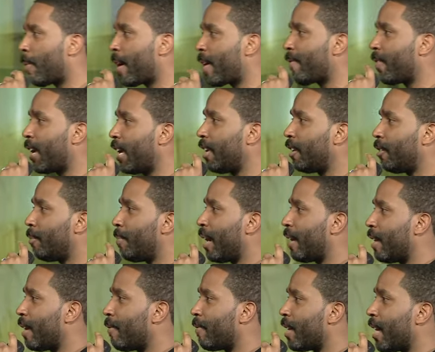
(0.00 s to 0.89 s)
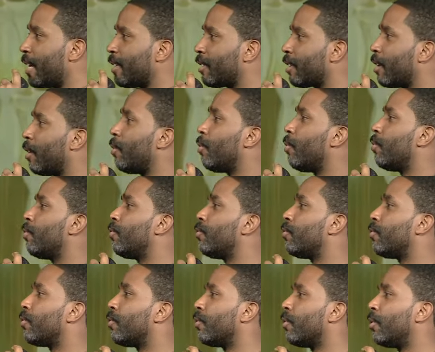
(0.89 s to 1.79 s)
where every head is bowed, every eye is
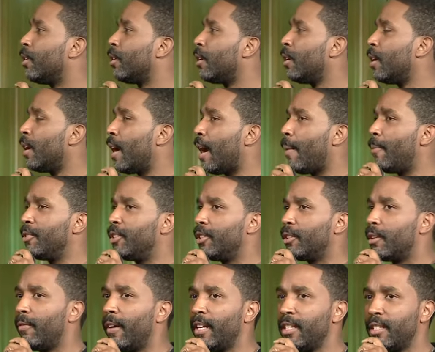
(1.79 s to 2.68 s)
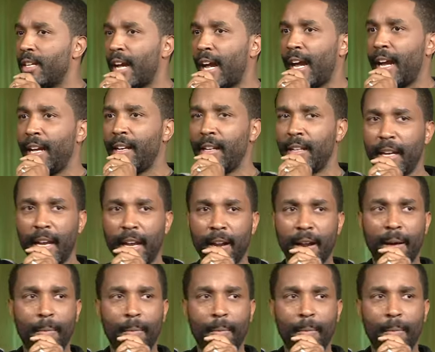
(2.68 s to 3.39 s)
closed, I want you to raise your hand in the air.